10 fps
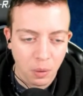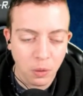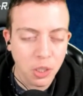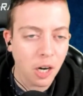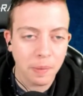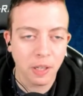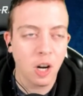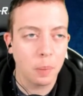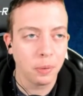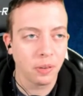We'll talk about a
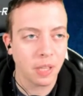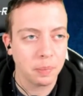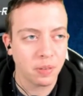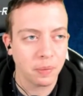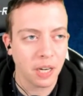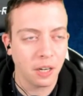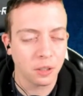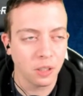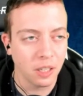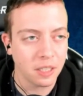couple of them from the
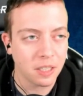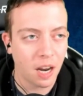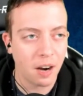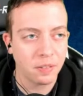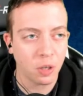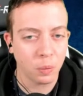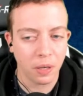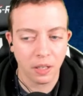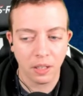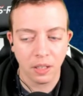other list after
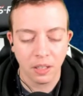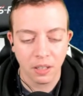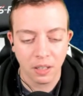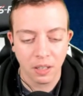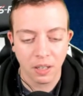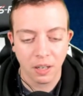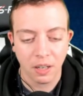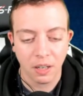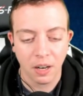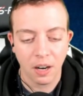we
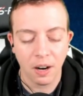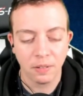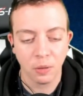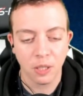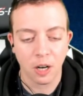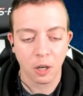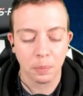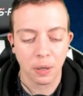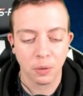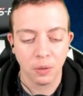after we talk
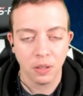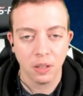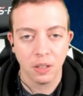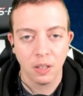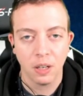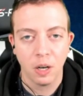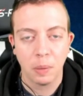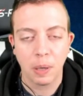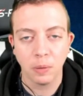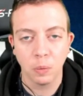about
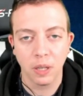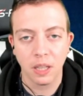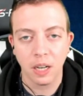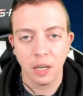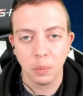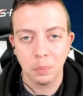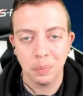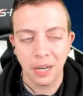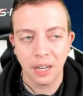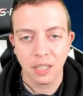probably one of the
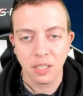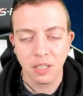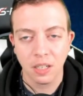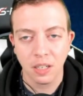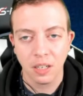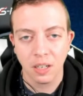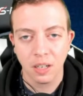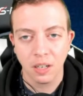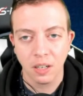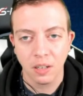biggest
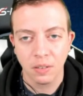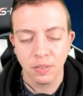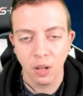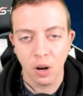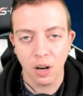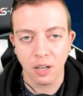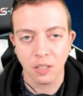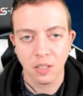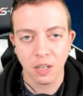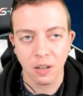
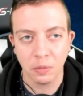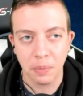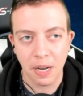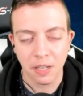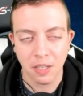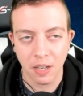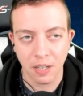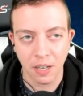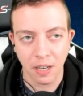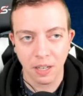flaws of
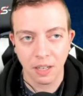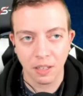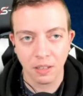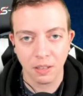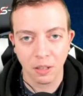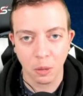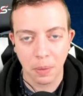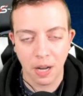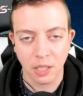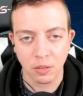medicine in the
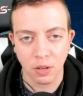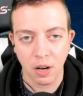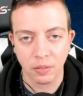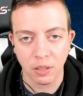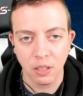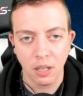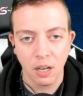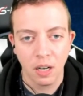past forever